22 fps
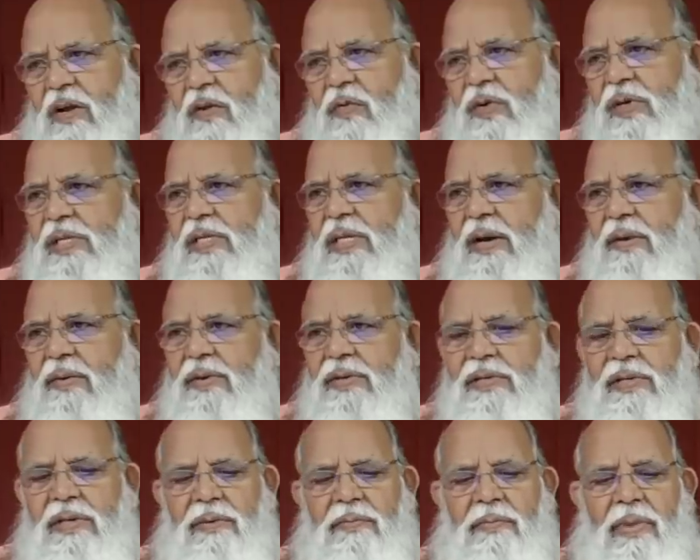Once I
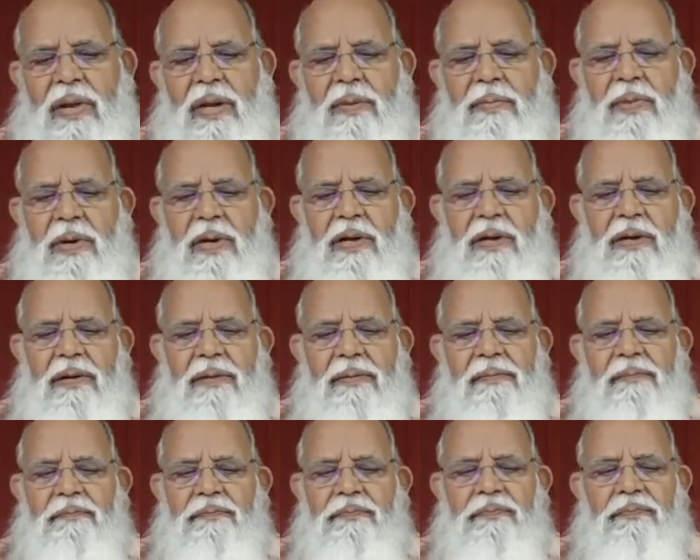was in Melbourne
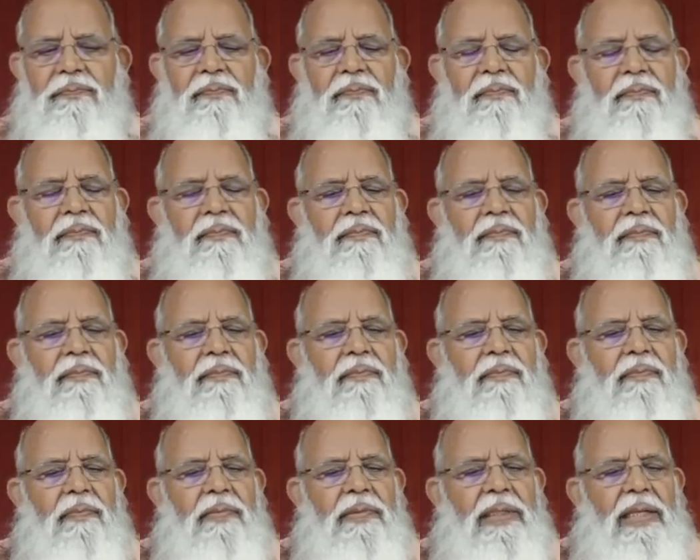
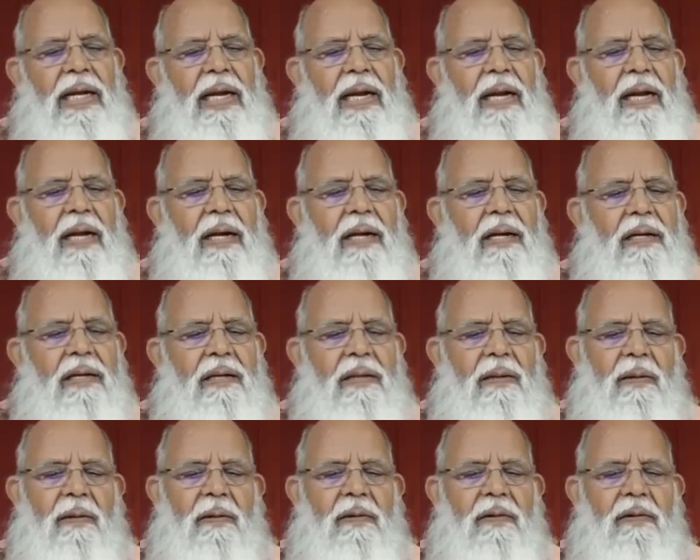and
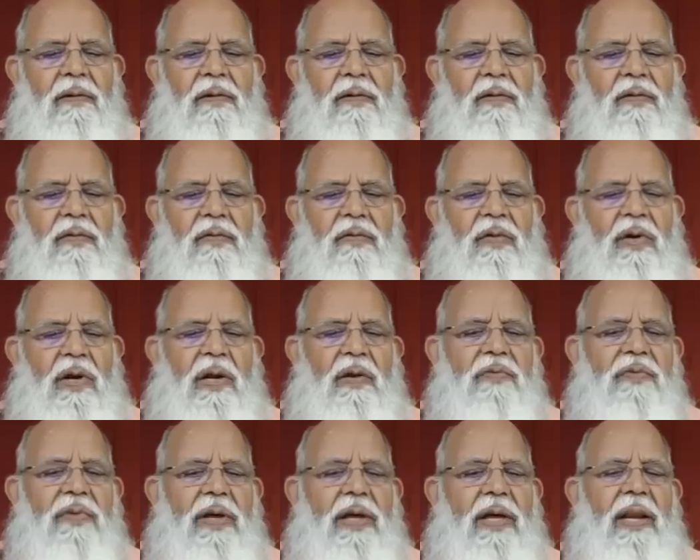uh, one
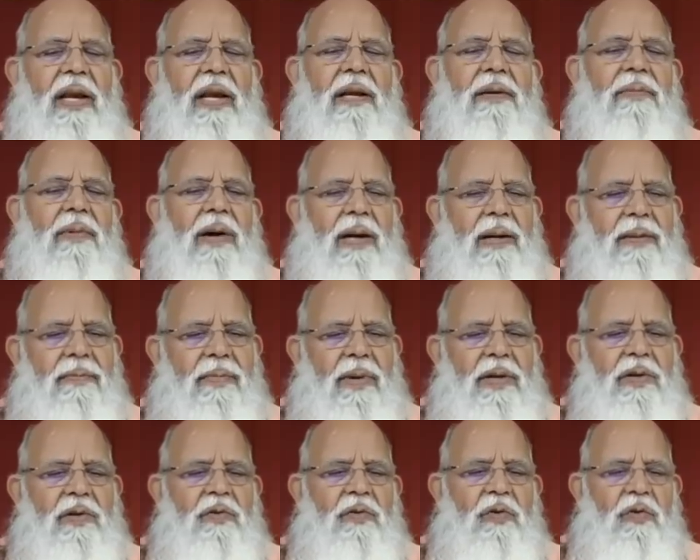of a great
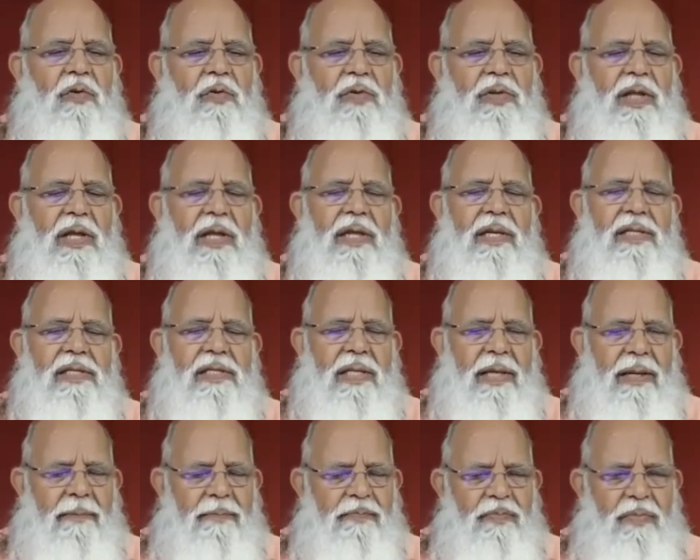Mahatma, you know the, his
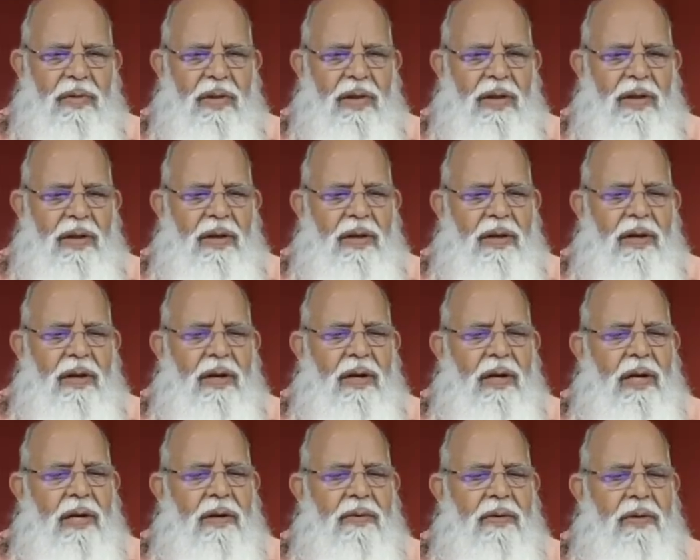name,
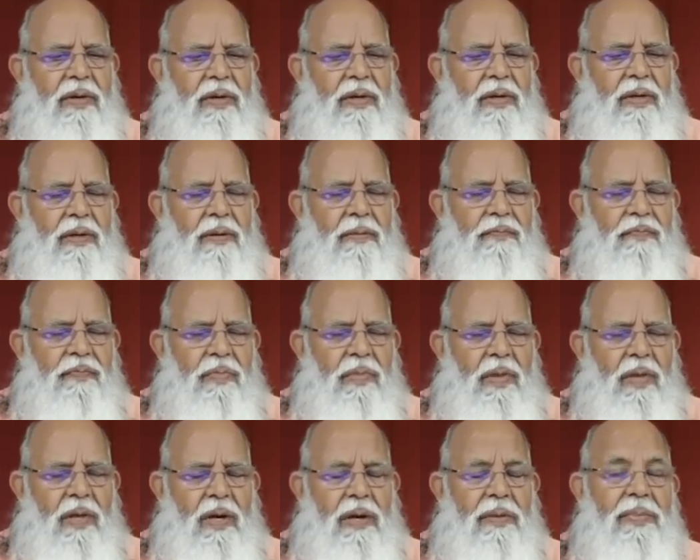or um,
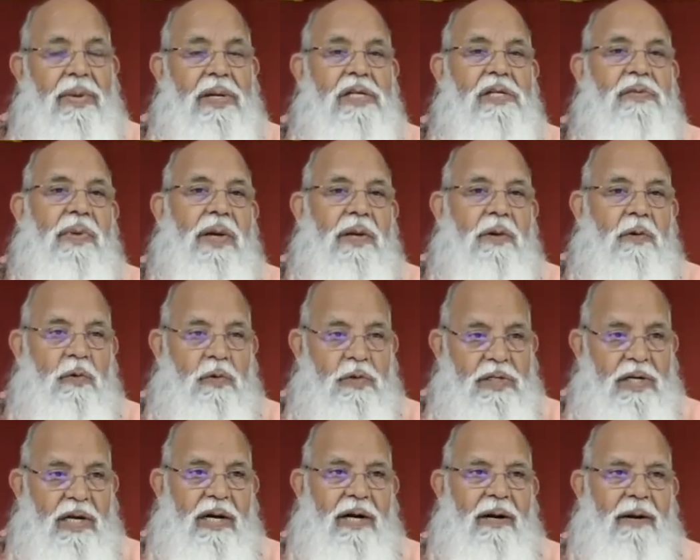Rameshbhai
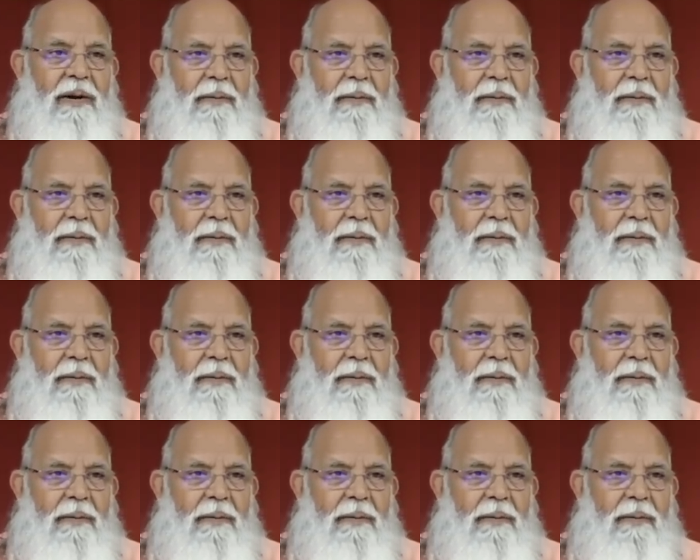Oza.